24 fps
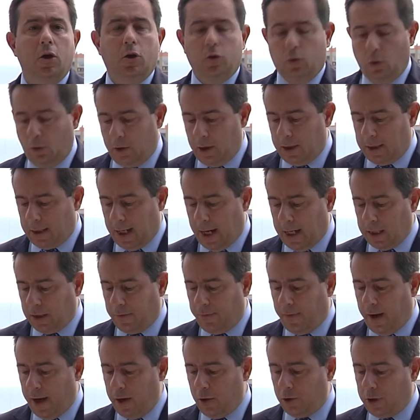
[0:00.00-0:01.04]
to discuss
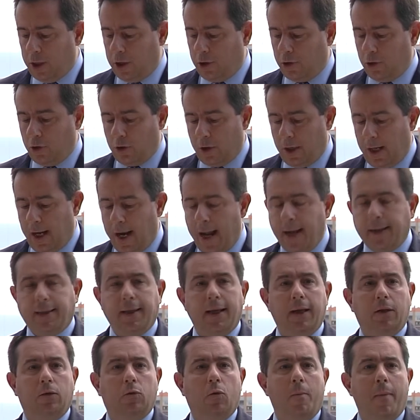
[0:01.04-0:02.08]
various issues
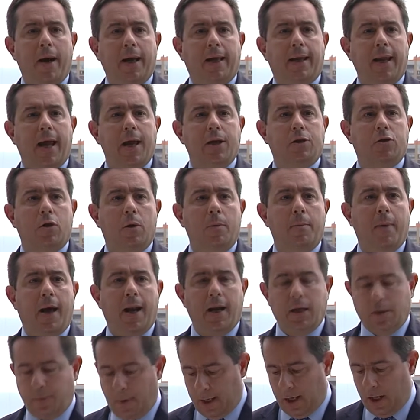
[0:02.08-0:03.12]
related to migration
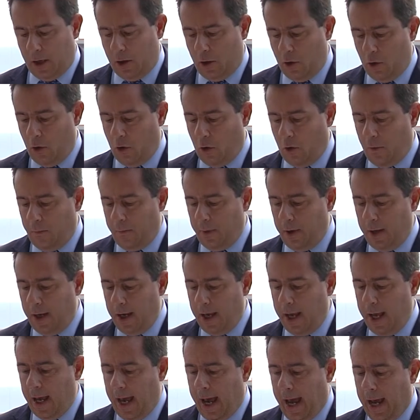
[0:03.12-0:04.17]
management in Europe
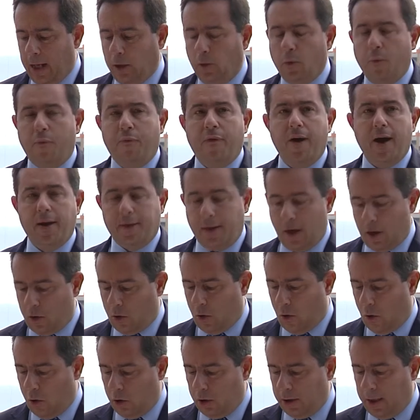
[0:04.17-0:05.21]
and to further
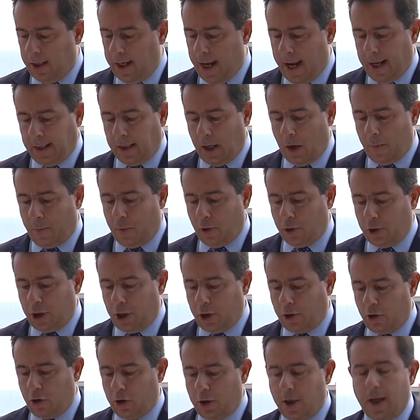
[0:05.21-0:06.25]
coordinate our
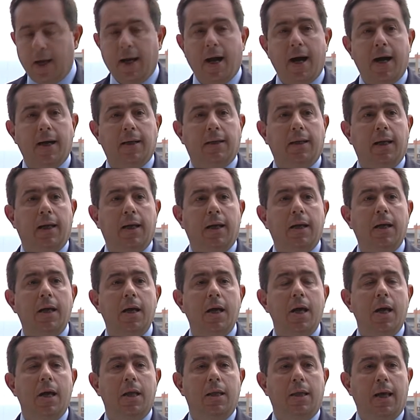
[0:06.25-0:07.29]
positions regarding
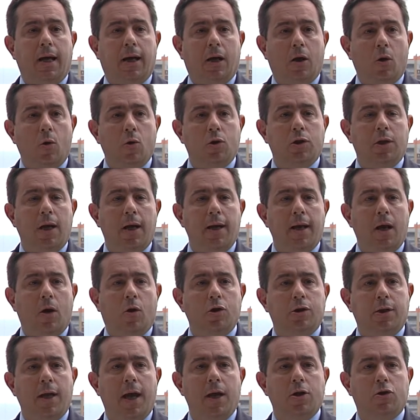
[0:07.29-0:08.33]
the crucial
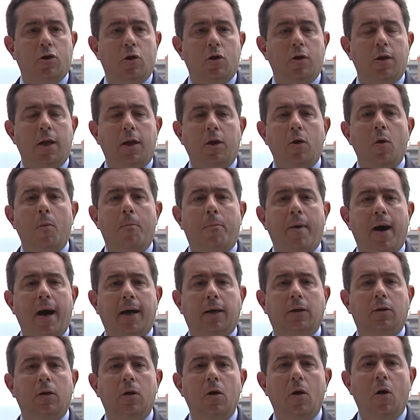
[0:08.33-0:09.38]
negotiation of the new
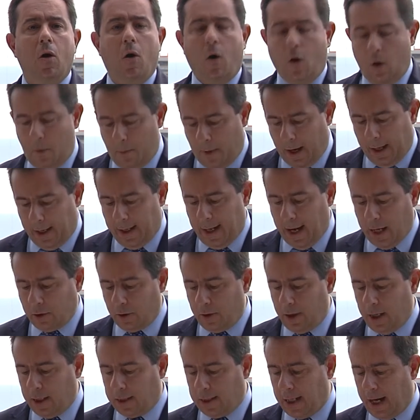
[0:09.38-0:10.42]
pact on migration
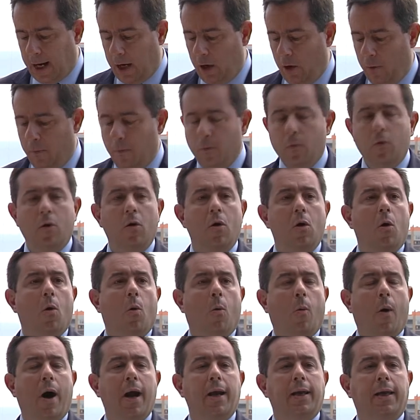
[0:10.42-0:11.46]
and asylum,
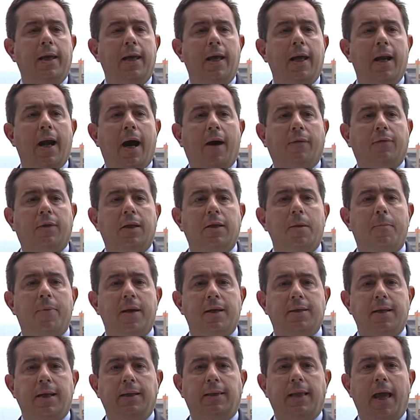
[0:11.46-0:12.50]
one year after the
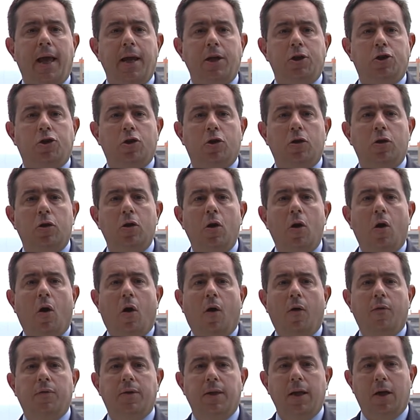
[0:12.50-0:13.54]
presentation
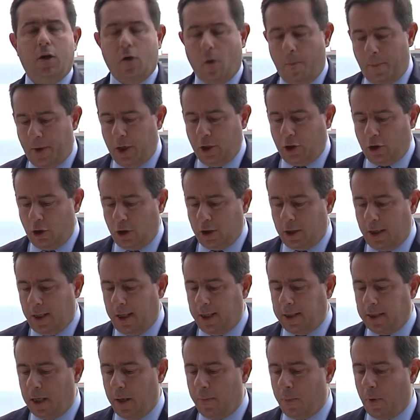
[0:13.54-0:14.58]
of the Commission's
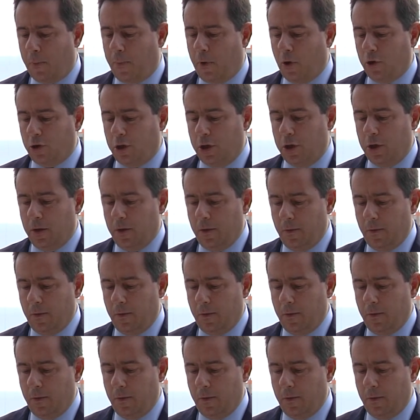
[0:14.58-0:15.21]
initial proposal.